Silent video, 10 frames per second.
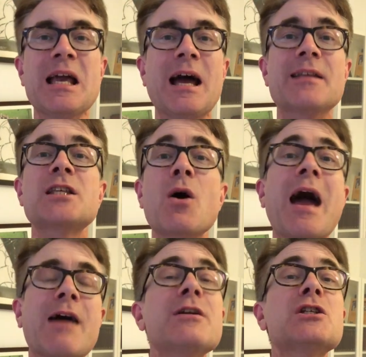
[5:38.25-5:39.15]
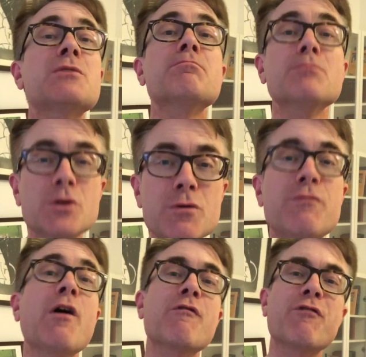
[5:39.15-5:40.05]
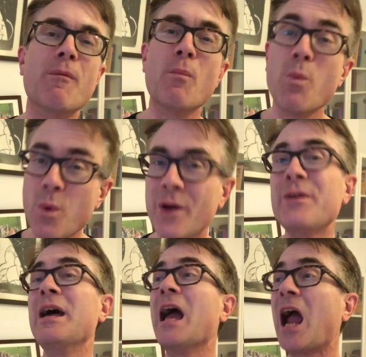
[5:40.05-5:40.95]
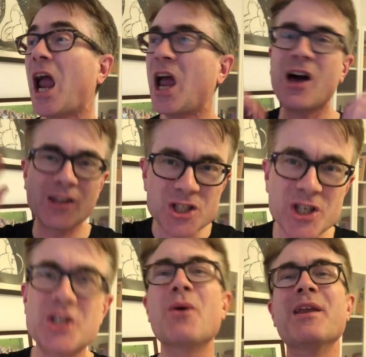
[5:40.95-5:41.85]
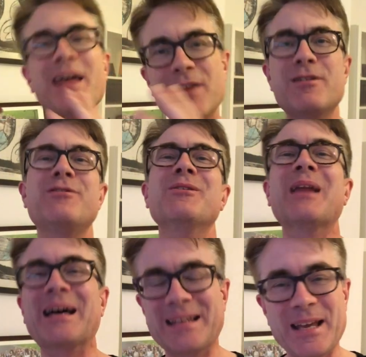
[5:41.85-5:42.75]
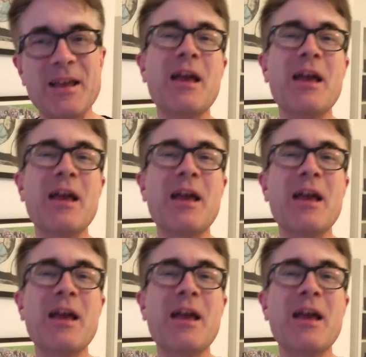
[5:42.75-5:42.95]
and so having to move from one culture to another, if you like,